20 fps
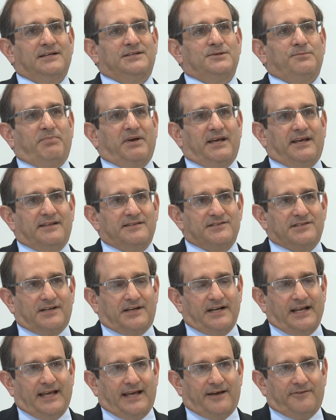depends
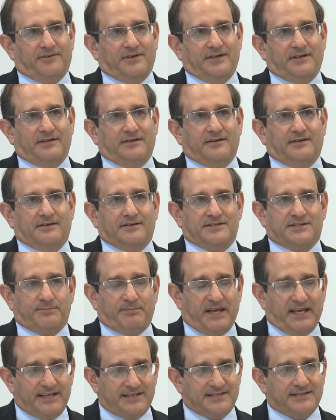on having
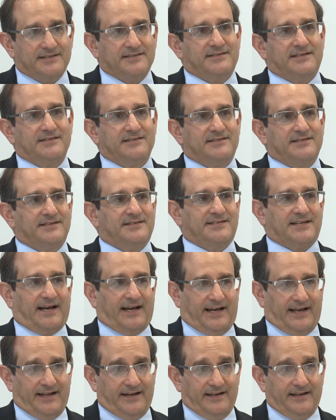spaces in
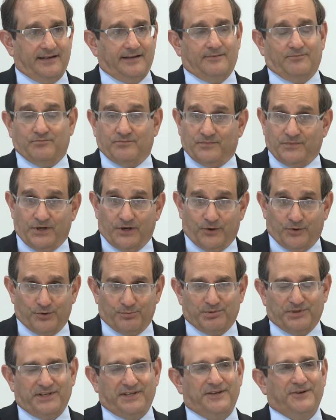society,
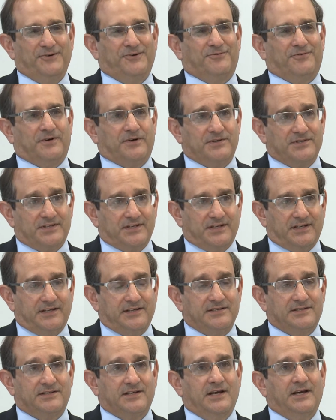notably
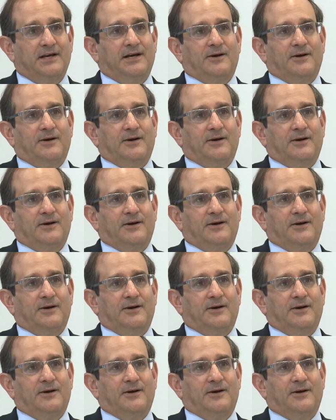universities,